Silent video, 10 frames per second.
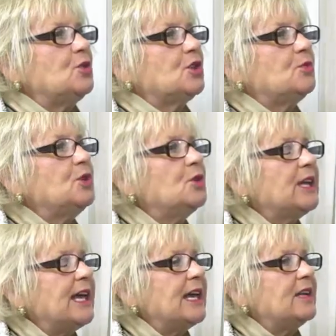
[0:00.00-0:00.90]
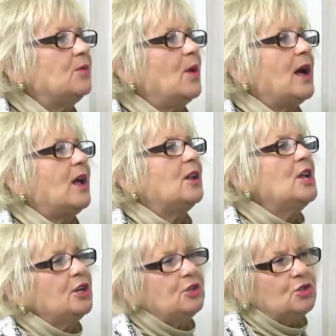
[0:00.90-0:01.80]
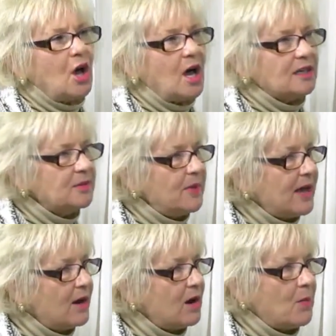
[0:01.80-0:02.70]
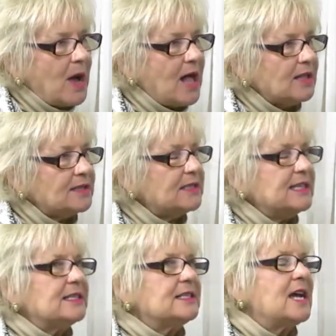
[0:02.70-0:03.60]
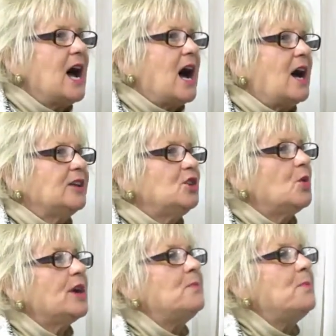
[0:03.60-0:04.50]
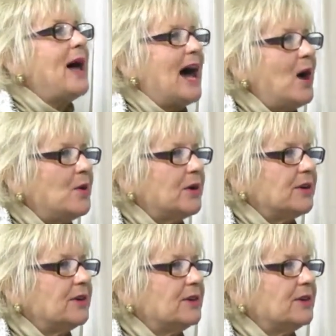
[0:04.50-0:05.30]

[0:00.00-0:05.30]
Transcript: communicated well you talked about our policies uh, you were empowered